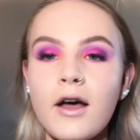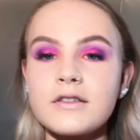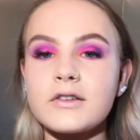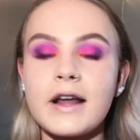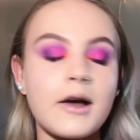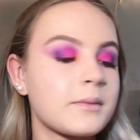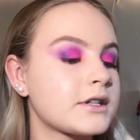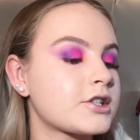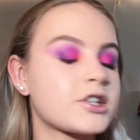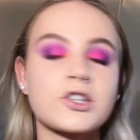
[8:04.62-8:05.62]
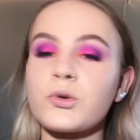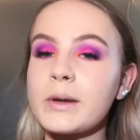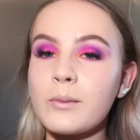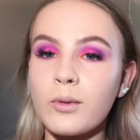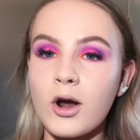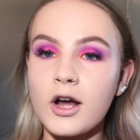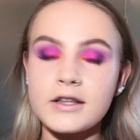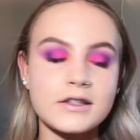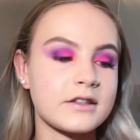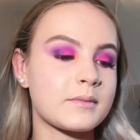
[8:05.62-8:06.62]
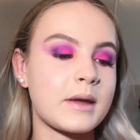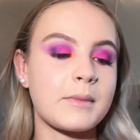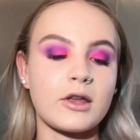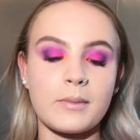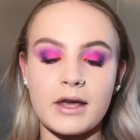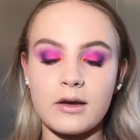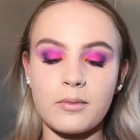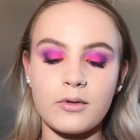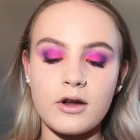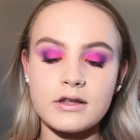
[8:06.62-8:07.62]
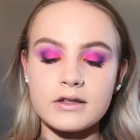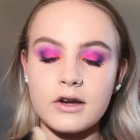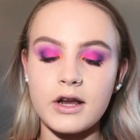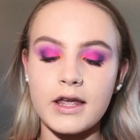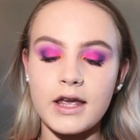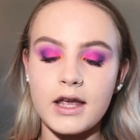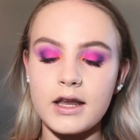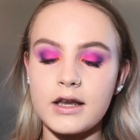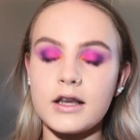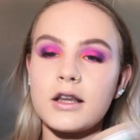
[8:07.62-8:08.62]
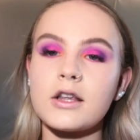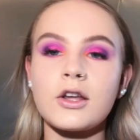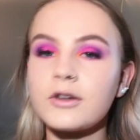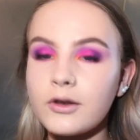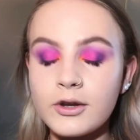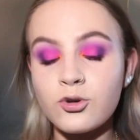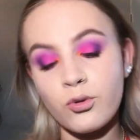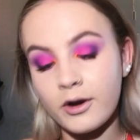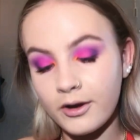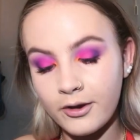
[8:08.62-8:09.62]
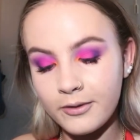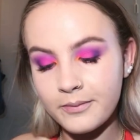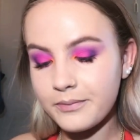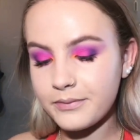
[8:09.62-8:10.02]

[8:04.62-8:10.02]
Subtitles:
So now I'm gonna just cream bronze using my Milk Makeup bronzer again. Y'all know the drill.